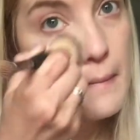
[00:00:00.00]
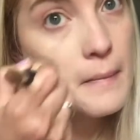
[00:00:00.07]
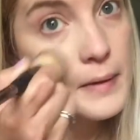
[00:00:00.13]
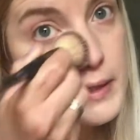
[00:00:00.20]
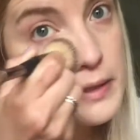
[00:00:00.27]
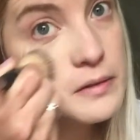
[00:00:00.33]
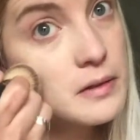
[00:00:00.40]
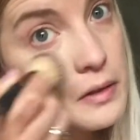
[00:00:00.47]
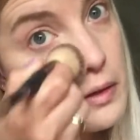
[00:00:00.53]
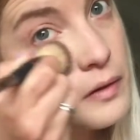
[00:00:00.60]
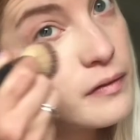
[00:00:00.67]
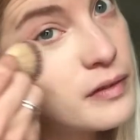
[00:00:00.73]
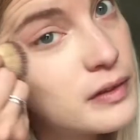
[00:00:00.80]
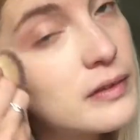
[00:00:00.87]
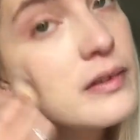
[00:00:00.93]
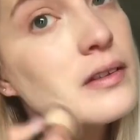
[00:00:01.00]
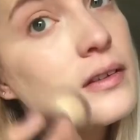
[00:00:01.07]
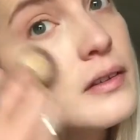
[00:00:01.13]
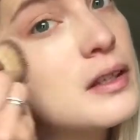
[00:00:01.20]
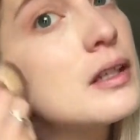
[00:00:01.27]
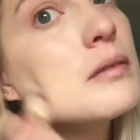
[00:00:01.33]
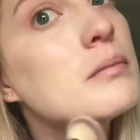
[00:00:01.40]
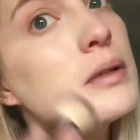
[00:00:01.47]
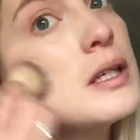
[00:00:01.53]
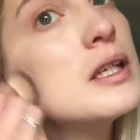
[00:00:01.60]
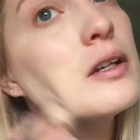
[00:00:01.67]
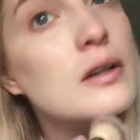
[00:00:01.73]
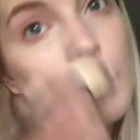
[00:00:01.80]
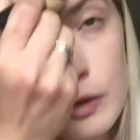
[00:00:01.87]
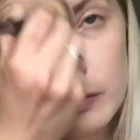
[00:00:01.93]
I don't know if this is going to be
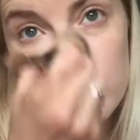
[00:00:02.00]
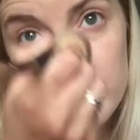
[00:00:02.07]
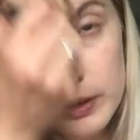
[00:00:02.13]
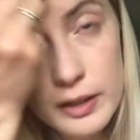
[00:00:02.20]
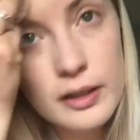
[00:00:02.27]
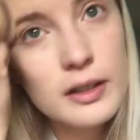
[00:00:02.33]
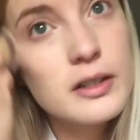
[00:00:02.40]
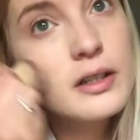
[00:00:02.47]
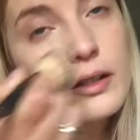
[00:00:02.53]
over,